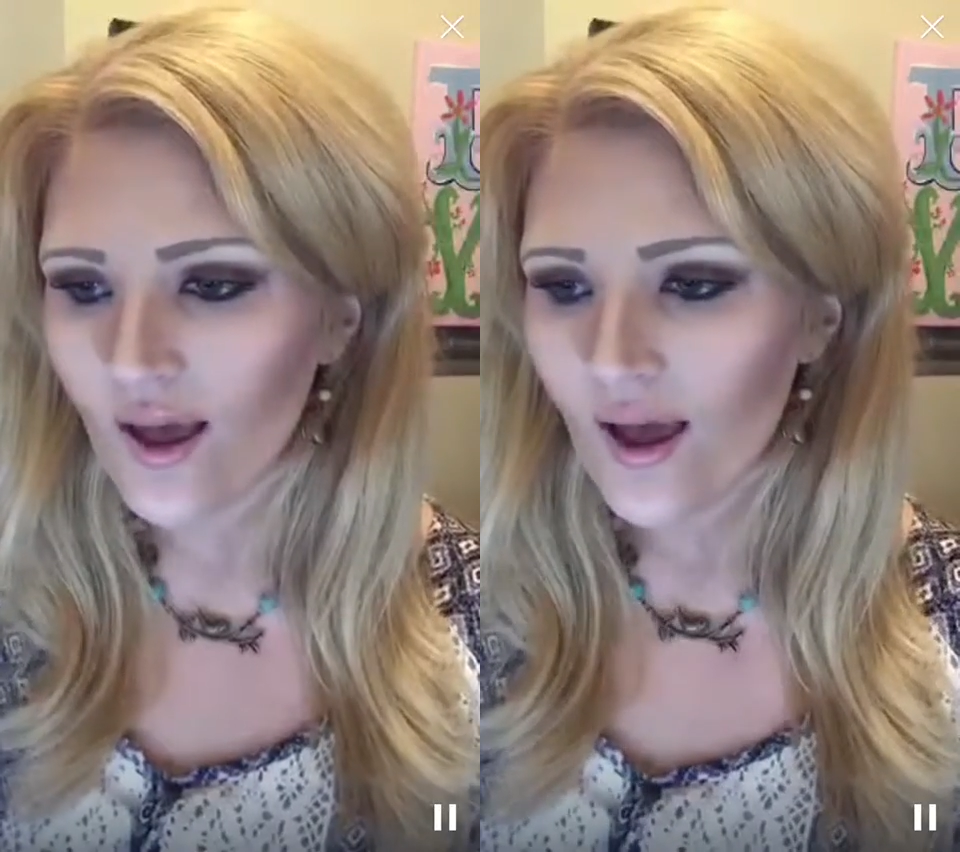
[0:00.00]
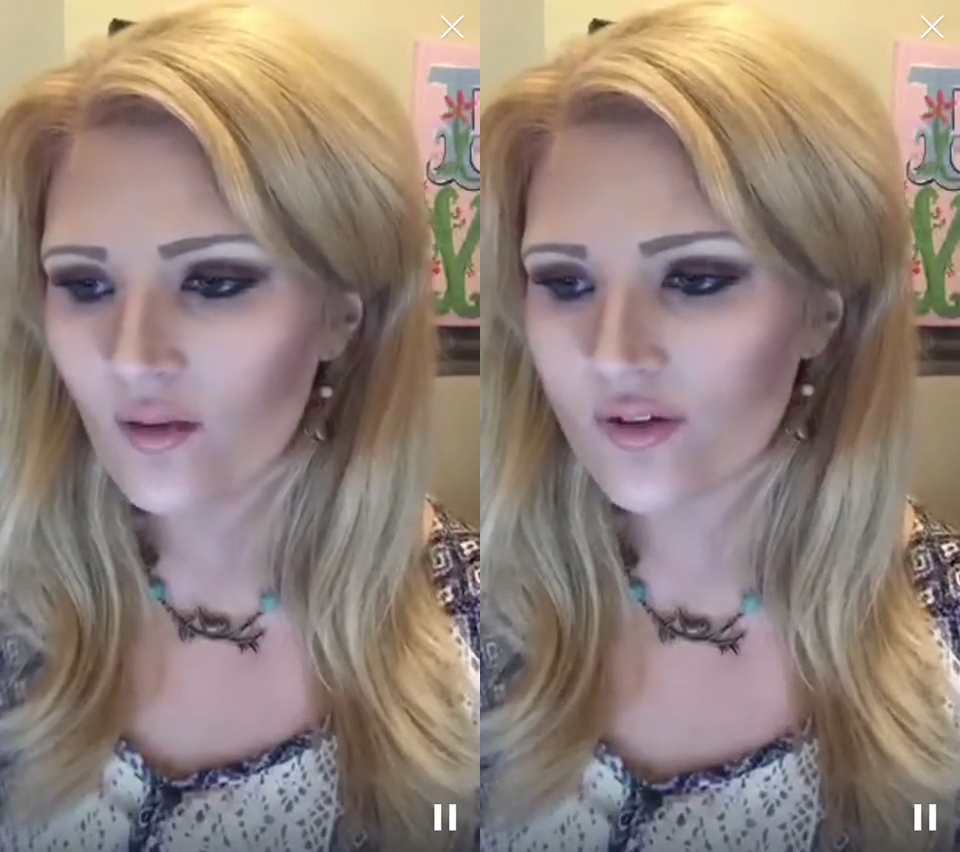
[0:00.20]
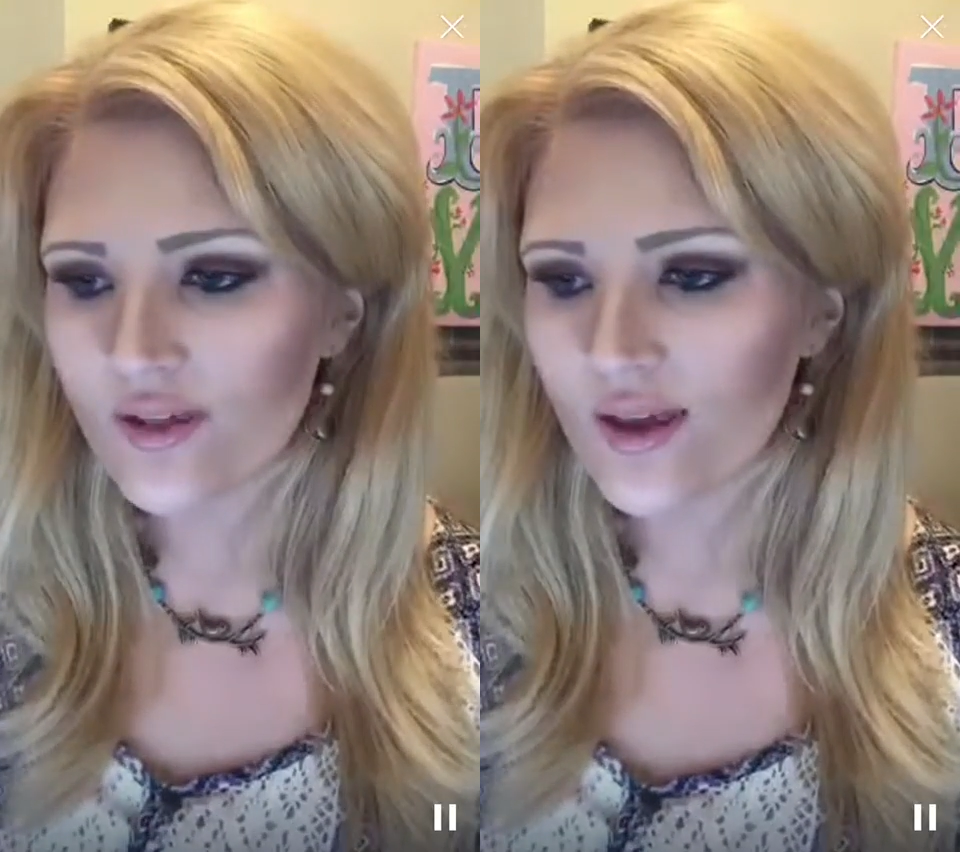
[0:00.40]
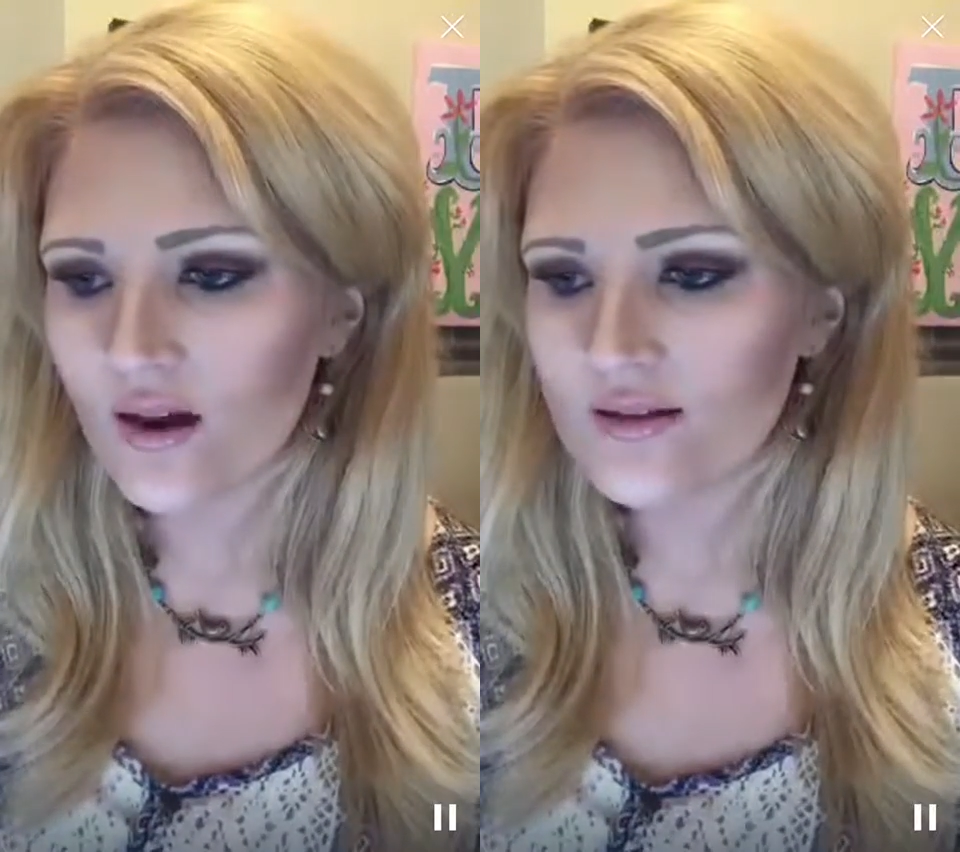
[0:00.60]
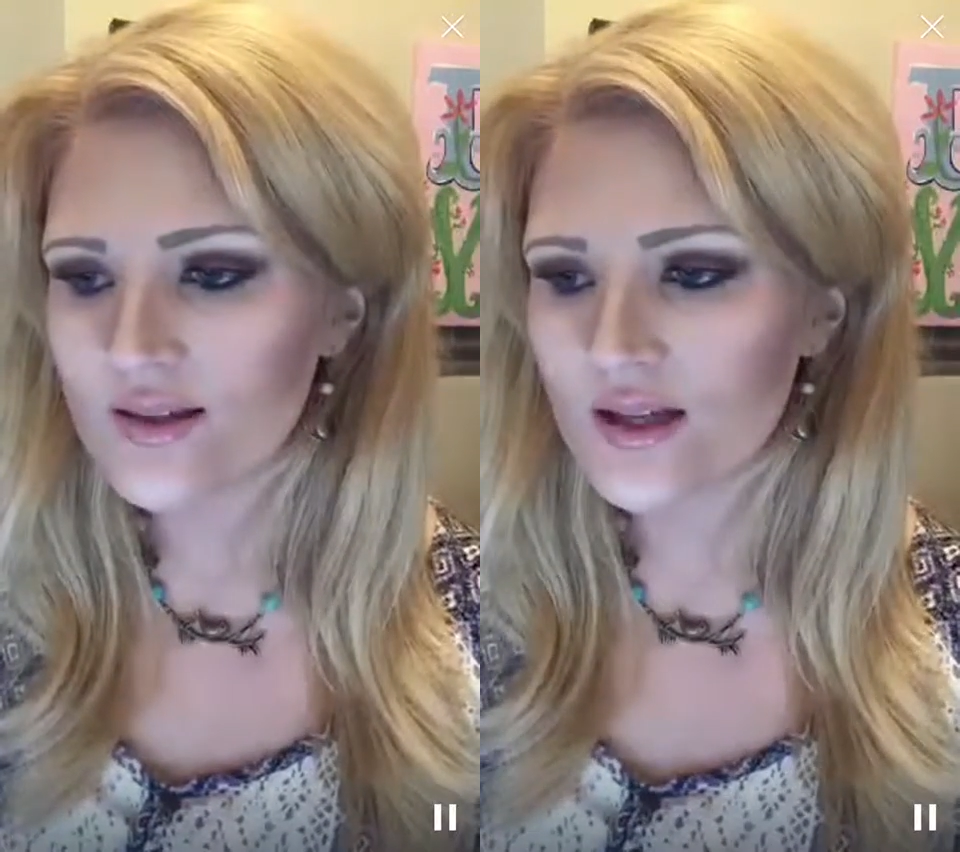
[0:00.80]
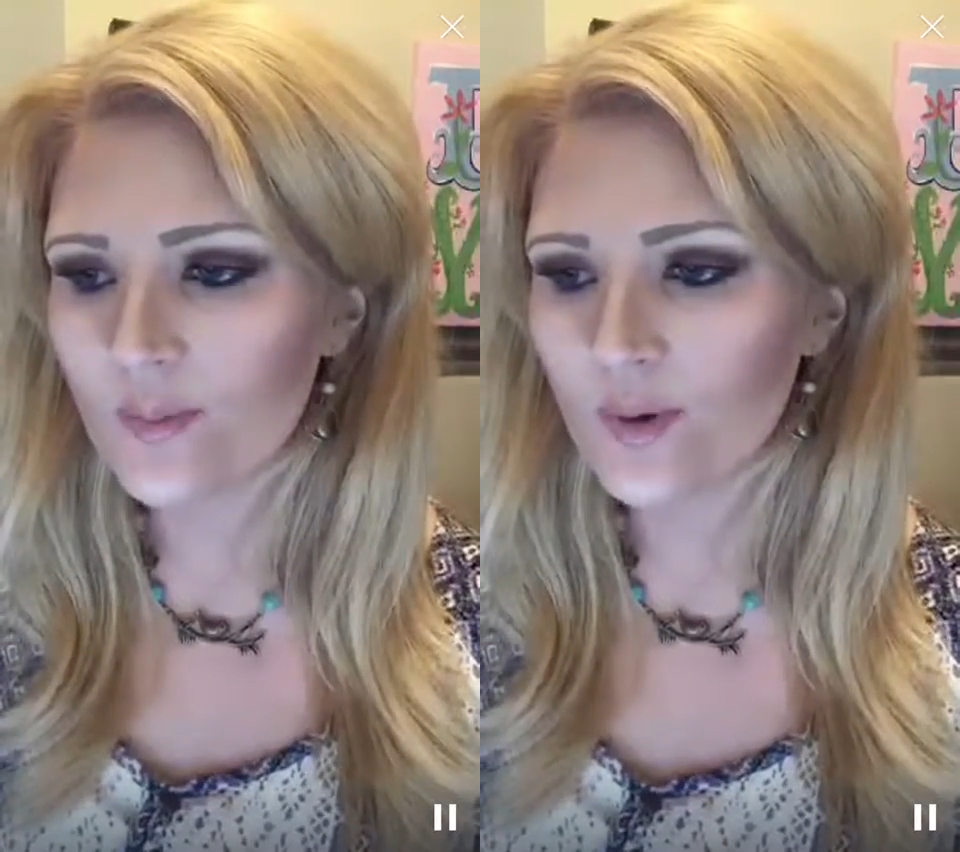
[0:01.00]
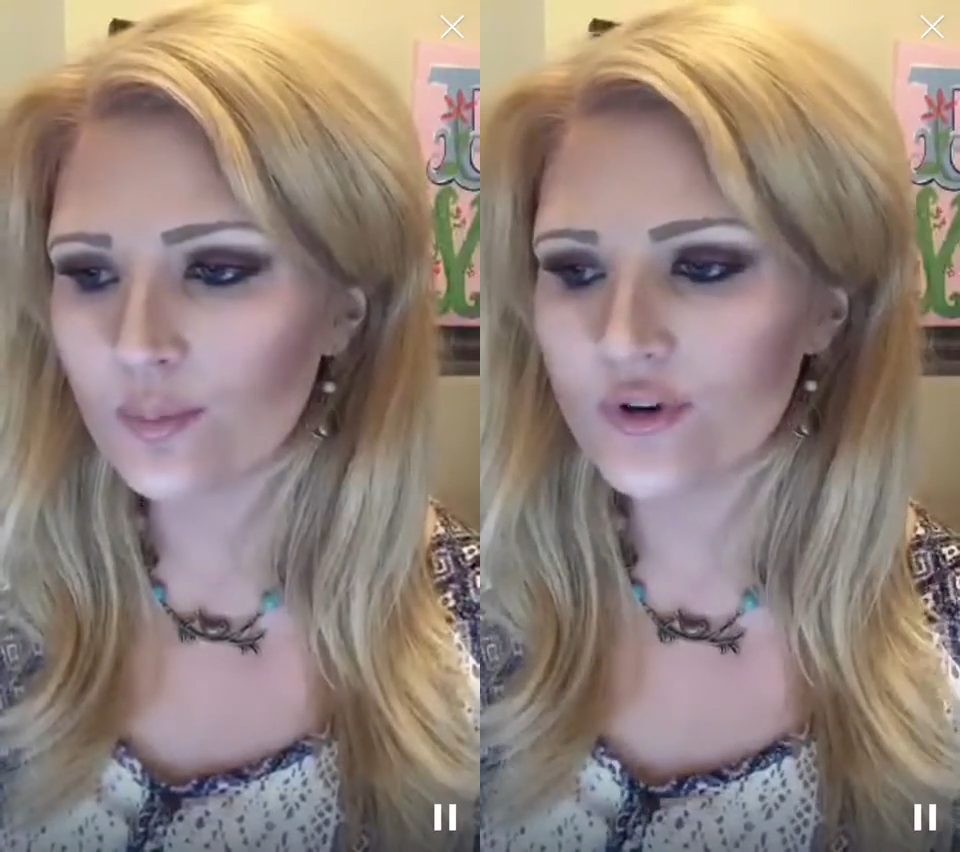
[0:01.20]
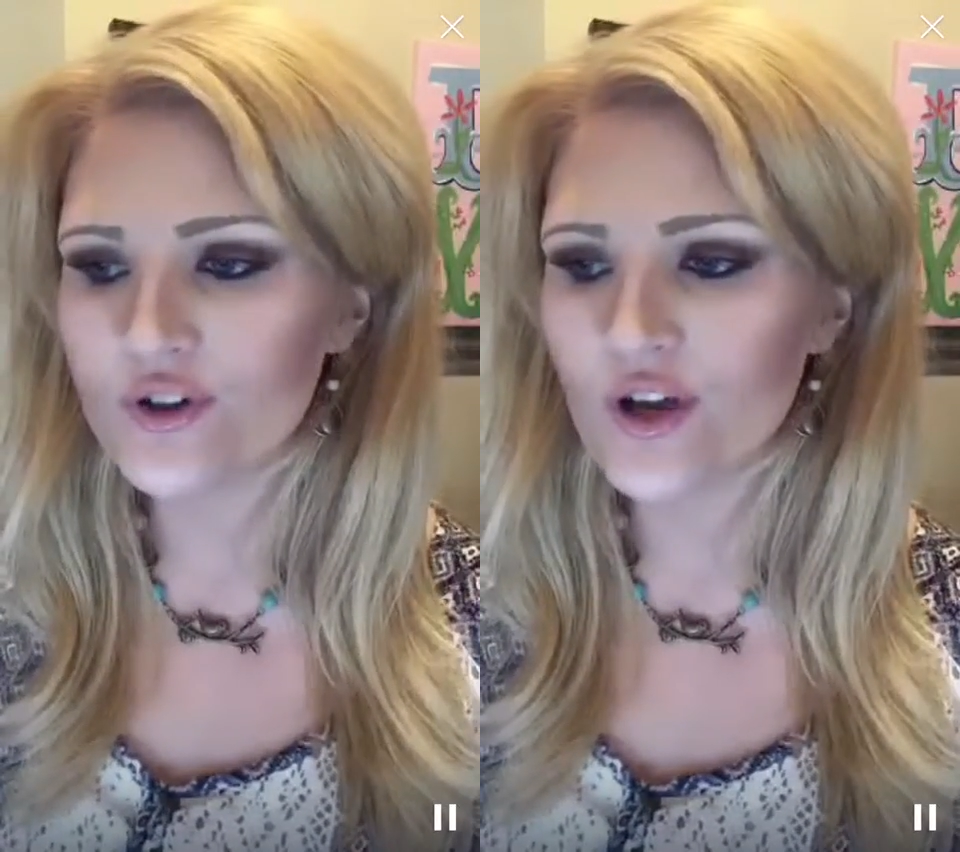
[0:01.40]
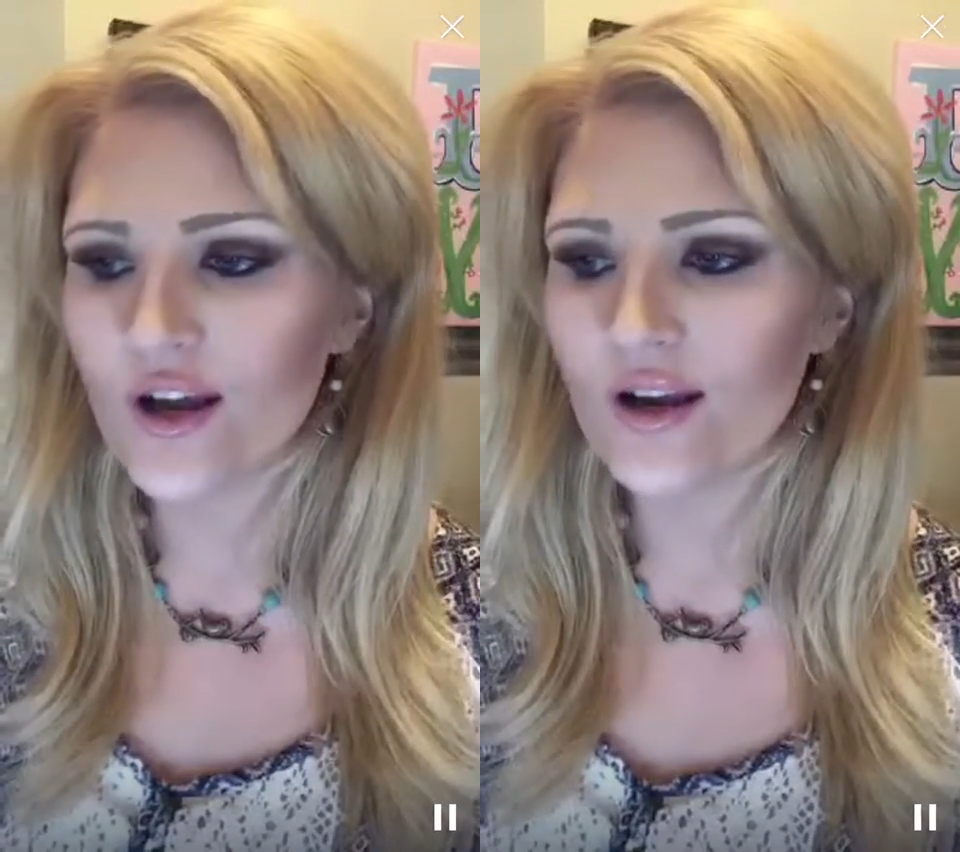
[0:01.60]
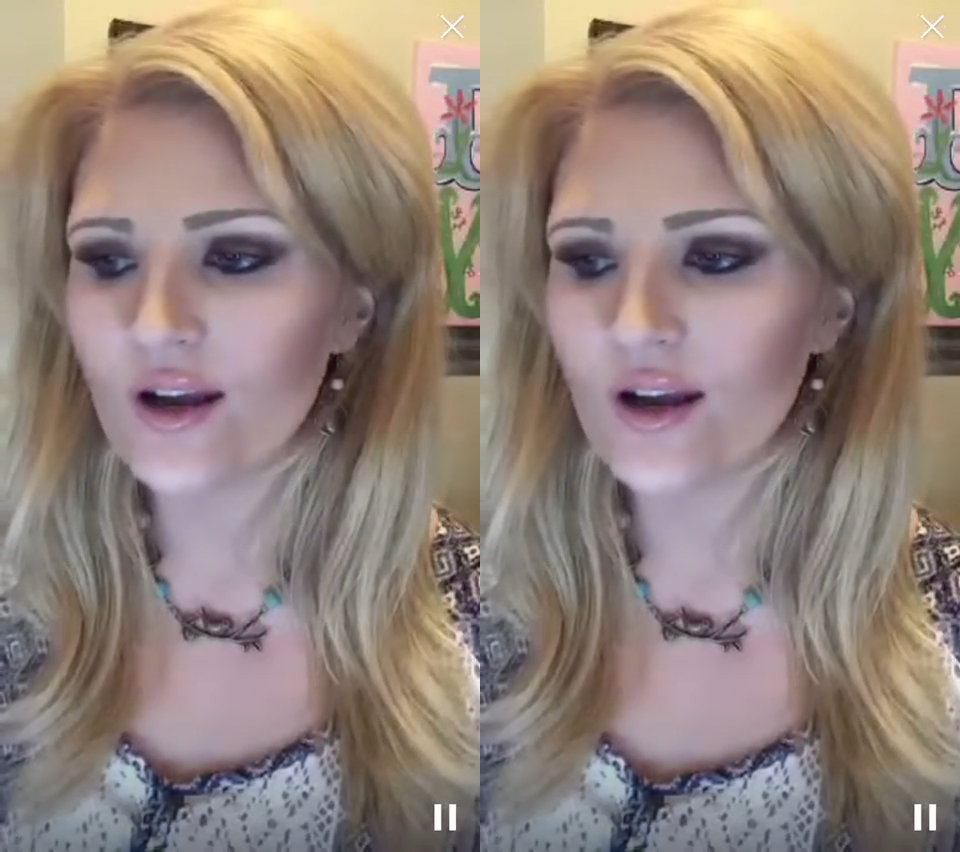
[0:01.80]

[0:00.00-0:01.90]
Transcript: Everything else is coming pre shredded